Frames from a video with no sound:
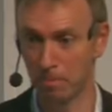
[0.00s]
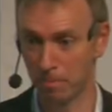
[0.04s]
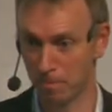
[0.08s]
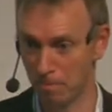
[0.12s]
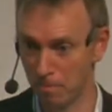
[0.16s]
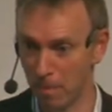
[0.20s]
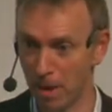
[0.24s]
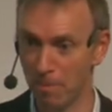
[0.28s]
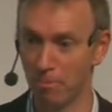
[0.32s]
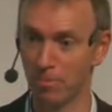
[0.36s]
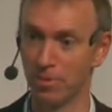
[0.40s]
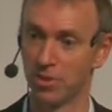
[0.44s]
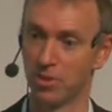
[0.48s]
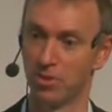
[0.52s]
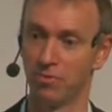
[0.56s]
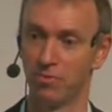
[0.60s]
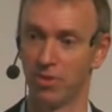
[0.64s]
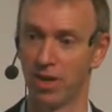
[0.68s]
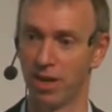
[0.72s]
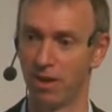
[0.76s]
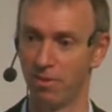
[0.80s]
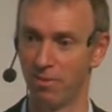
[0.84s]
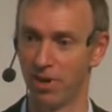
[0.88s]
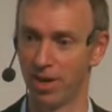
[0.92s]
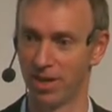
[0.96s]
members of
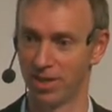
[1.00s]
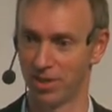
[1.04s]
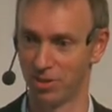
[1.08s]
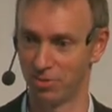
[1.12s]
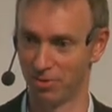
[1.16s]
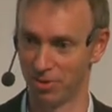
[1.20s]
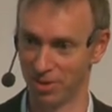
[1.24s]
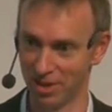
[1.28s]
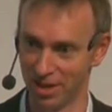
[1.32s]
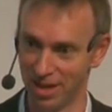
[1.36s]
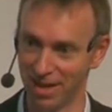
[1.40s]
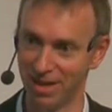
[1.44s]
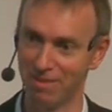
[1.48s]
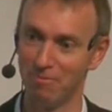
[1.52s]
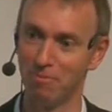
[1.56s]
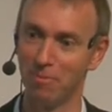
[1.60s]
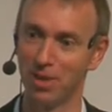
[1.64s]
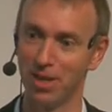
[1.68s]
directorate in